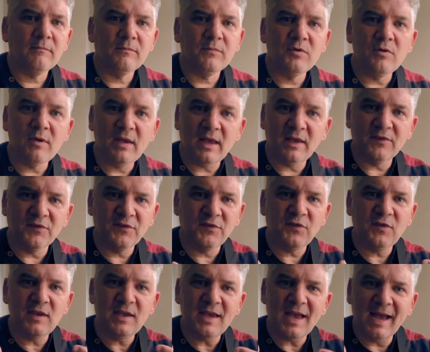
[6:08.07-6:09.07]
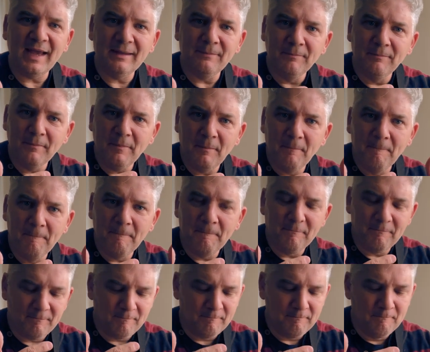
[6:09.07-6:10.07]
you can see, I am
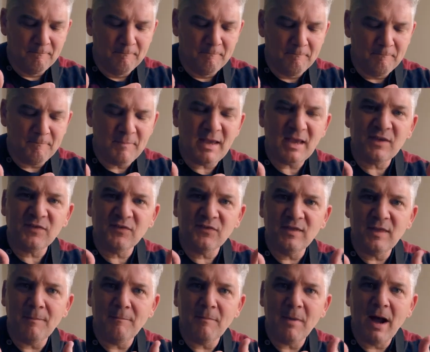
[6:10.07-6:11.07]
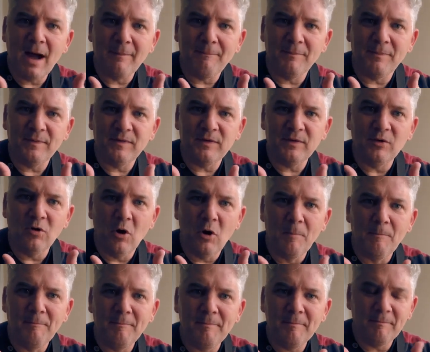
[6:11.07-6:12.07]
mix them up, you know,
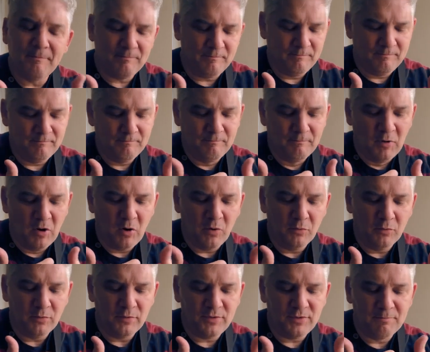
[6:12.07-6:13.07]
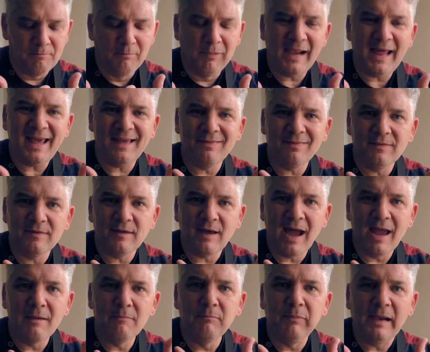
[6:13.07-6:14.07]
both,
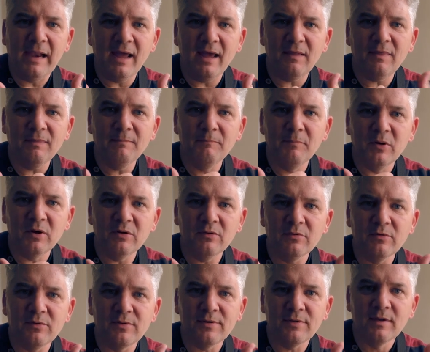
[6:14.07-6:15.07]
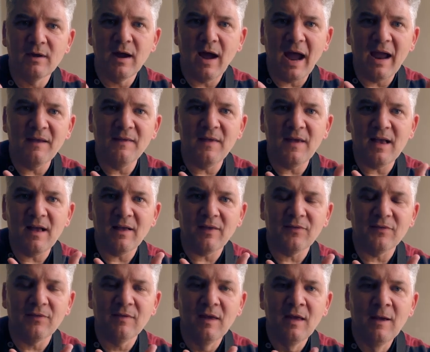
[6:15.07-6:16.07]
I blend both
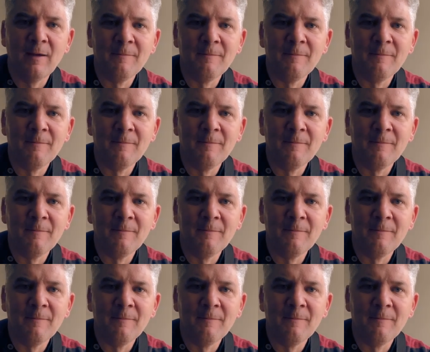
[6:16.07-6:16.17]
ideas.